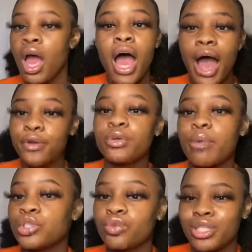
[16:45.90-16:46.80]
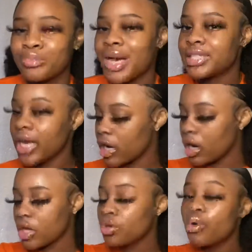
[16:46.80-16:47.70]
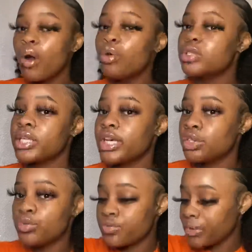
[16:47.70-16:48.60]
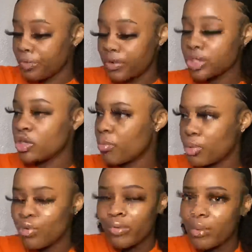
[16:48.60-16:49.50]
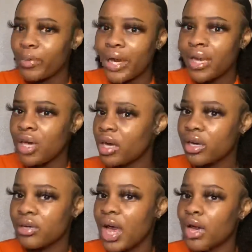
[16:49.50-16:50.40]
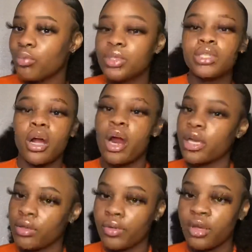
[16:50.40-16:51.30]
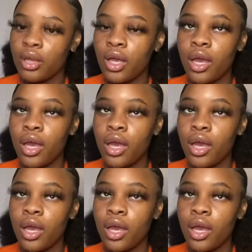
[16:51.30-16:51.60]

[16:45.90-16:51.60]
I knew that was towards me. I said, girl, you the one who said you was finna front your move. I'm right here. Like, we started arguing.